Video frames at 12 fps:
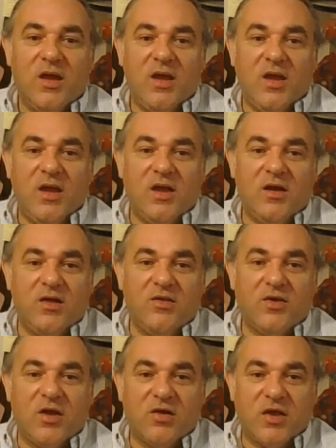and on the
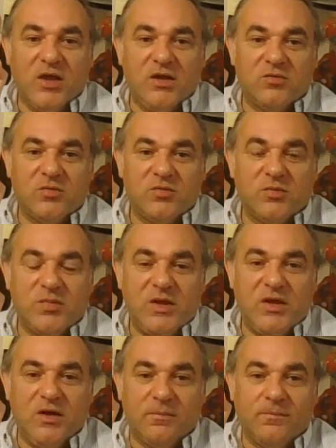calcaneus, which would be
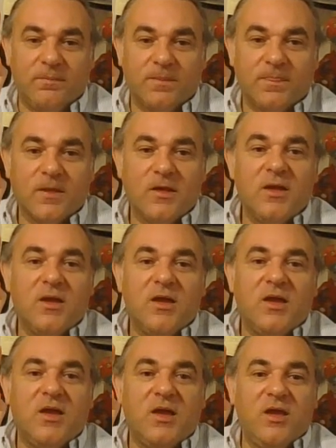here.
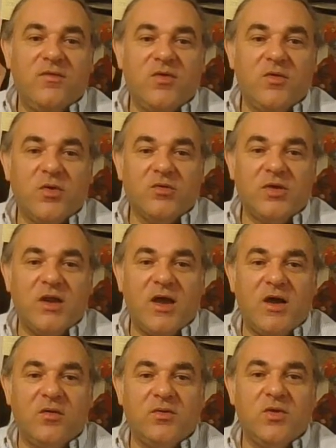If you rotate
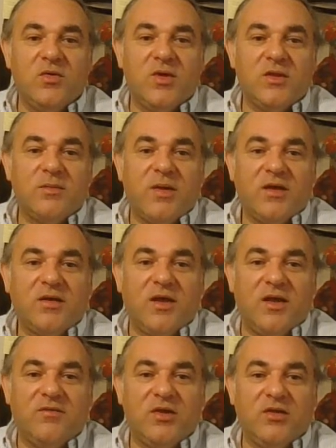out, you end up
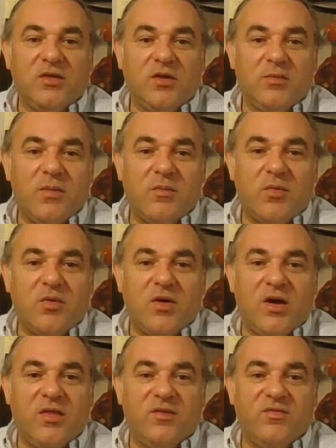having a little bit more
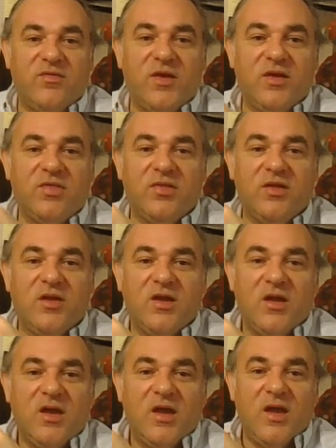on the fifth,
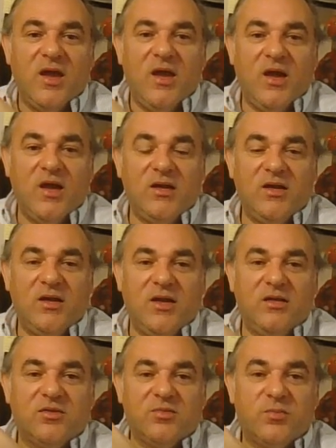and
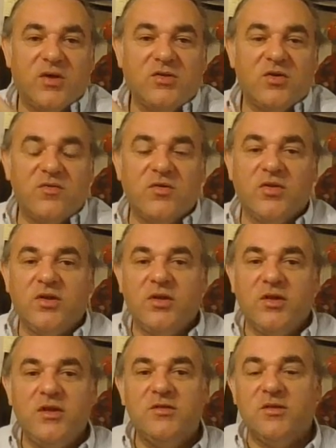it spreads over a little
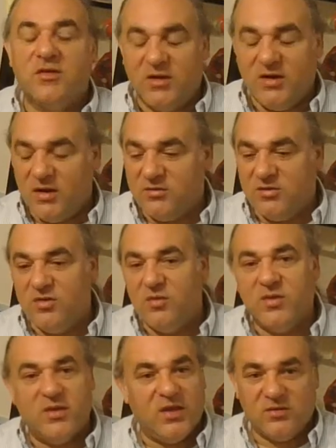easier. And it has to do
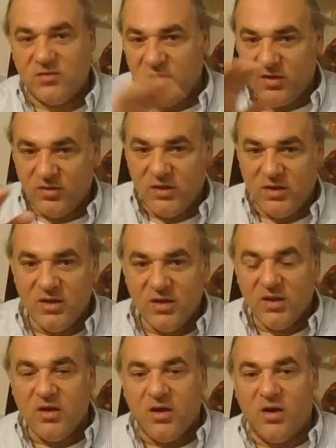with actually how the
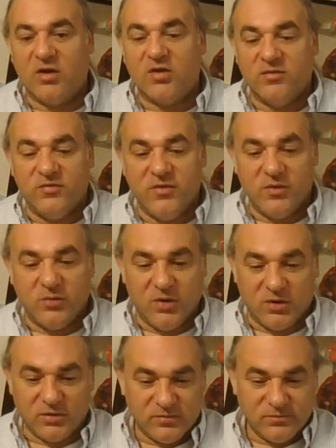arc of the foot
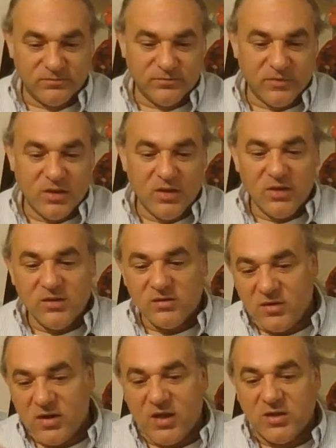works.
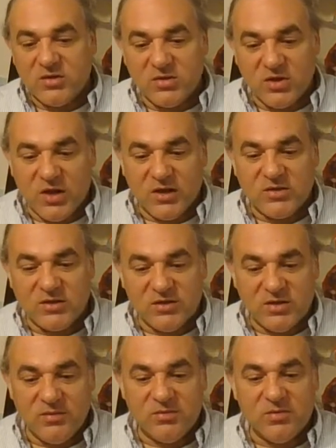So again, Shikodachi
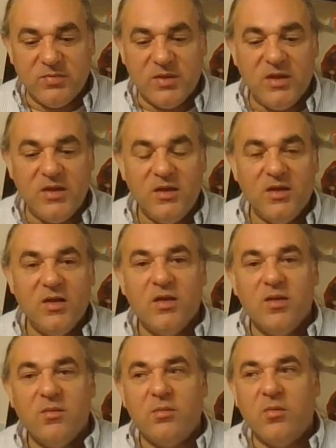seems to be
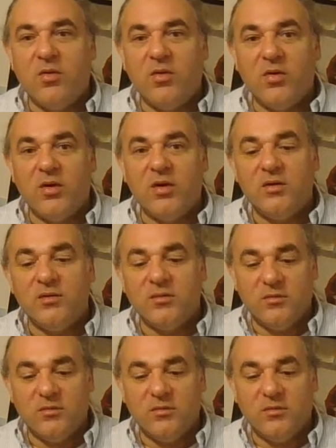more,